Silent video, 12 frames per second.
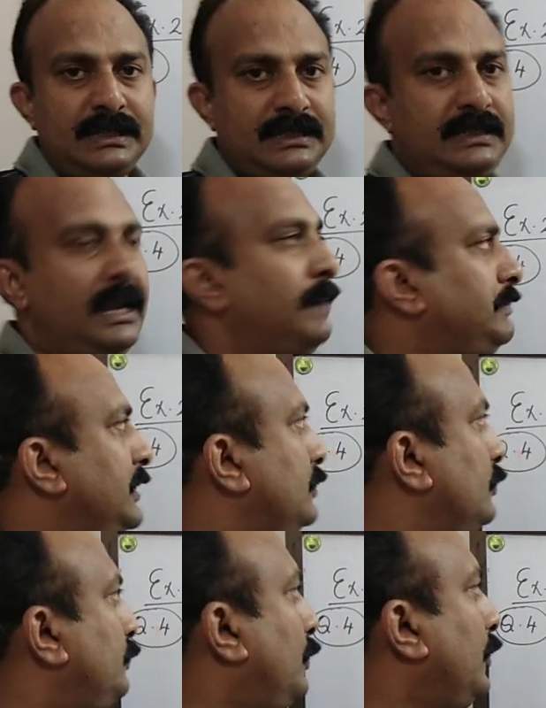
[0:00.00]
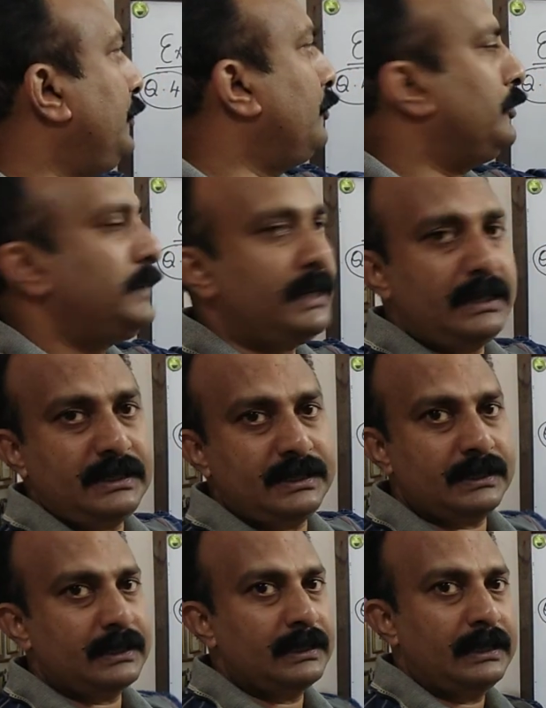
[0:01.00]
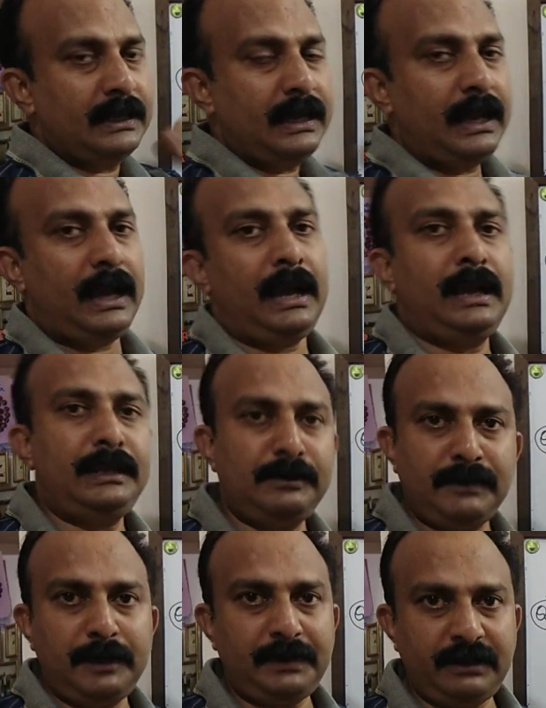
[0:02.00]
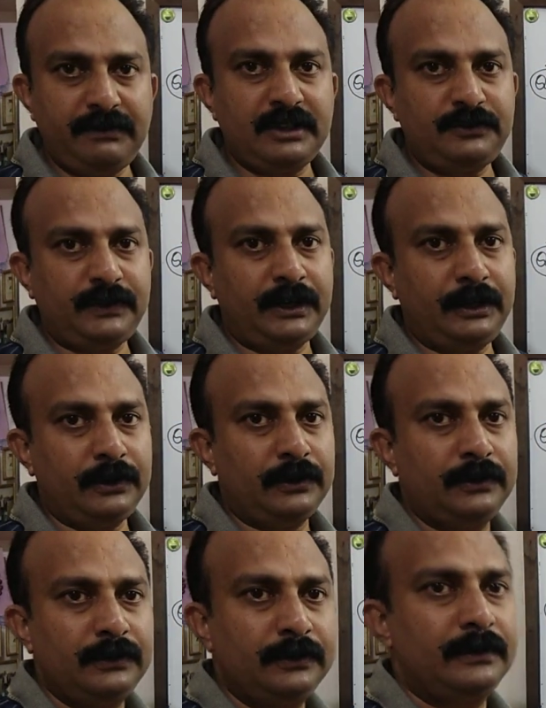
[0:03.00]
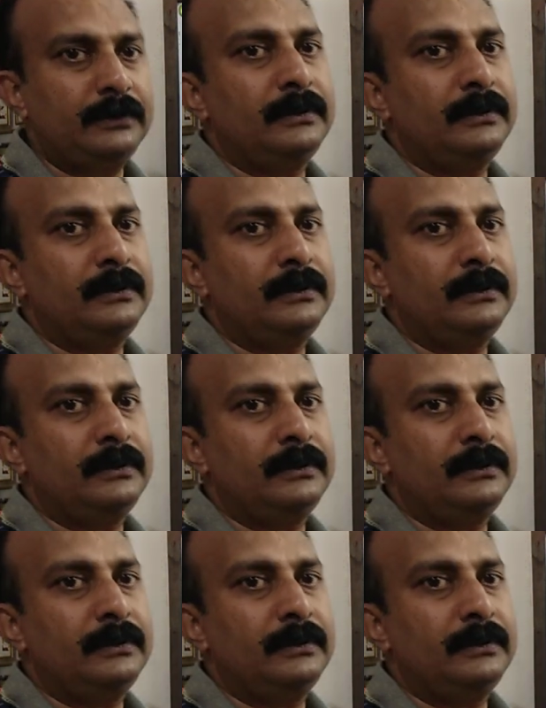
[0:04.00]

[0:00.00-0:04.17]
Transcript: chapter 2 polynomials, and in my previous video